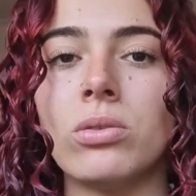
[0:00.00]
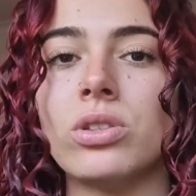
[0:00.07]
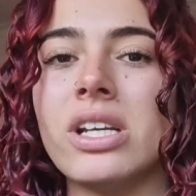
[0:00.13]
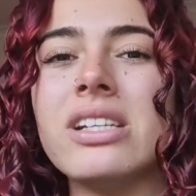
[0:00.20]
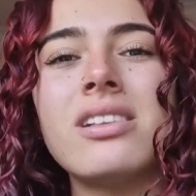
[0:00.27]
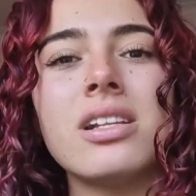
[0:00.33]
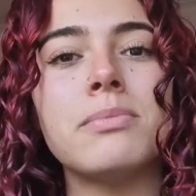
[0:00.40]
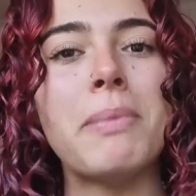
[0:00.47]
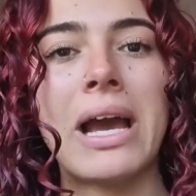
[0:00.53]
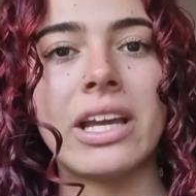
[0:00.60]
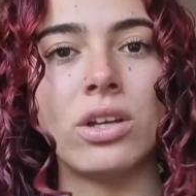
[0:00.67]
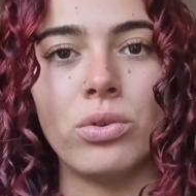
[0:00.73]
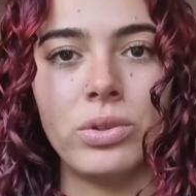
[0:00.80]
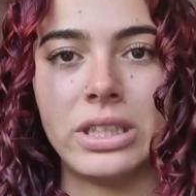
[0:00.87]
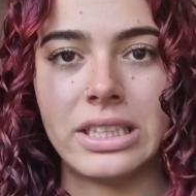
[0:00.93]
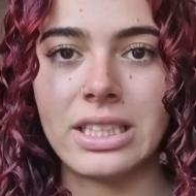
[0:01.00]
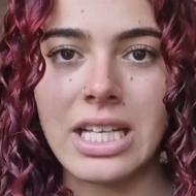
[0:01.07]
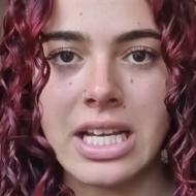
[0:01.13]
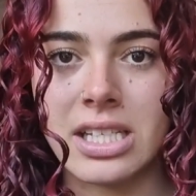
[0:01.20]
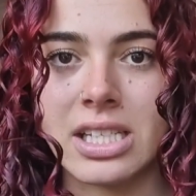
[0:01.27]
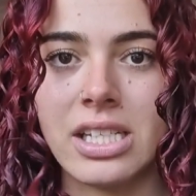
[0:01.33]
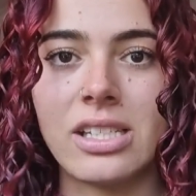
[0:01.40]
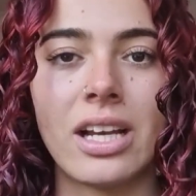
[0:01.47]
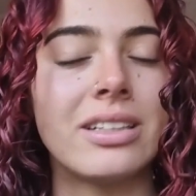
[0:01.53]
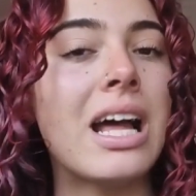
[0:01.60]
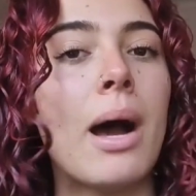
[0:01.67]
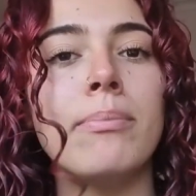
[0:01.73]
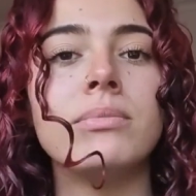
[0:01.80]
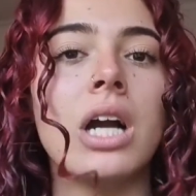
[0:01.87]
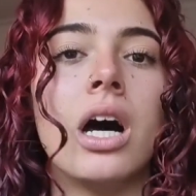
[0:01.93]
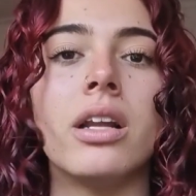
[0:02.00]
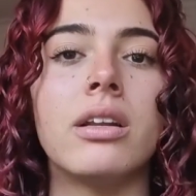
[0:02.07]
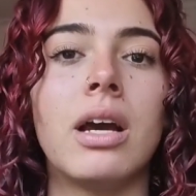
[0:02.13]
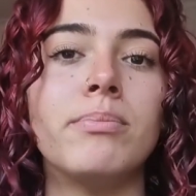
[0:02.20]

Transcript: So he starts packing all these things, and he's like, no, I'm gone.